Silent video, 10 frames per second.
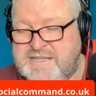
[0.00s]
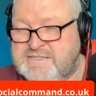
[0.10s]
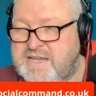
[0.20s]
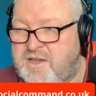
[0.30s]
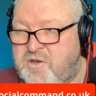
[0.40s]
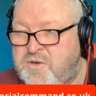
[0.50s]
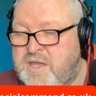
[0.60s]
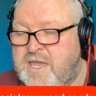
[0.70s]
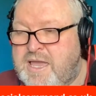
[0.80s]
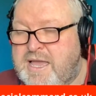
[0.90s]
So
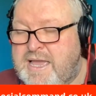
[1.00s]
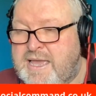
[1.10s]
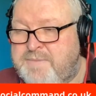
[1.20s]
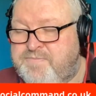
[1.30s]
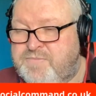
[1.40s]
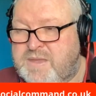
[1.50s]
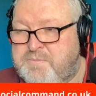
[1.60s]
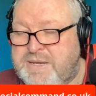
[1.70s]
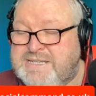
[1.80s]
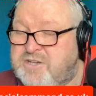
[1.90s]

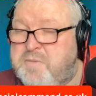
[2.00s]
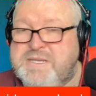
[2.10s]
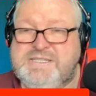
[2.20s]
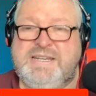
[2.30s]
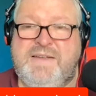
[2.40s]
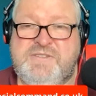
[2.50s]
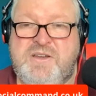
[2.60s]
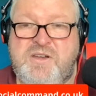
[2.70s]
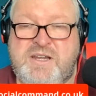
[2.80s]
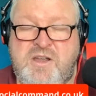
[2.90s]
peak time is still after
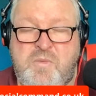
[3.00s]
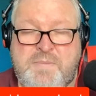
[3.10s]
9 o'clock,